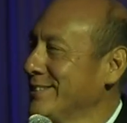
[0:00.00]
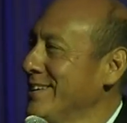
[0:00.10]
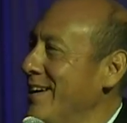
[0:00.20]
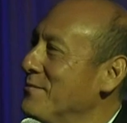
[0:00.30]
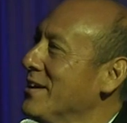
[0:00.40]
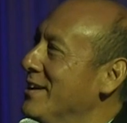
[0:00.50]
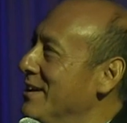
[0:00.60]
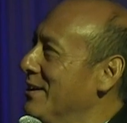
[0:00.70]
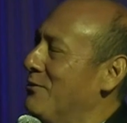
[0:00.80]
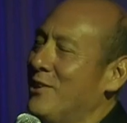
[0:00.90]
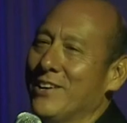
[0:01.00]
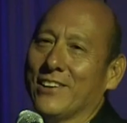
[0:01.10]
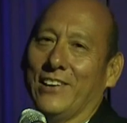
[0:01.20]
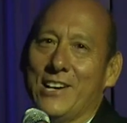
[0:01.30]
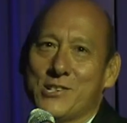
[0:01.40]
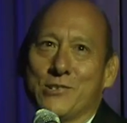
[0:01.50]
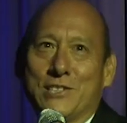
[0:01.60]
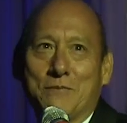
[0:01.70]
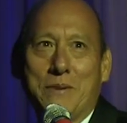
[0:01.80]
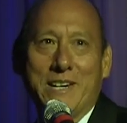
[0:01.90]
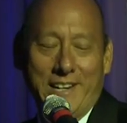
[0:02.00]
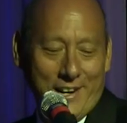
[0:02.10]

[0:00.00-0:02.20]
So now, one of the luxuries of being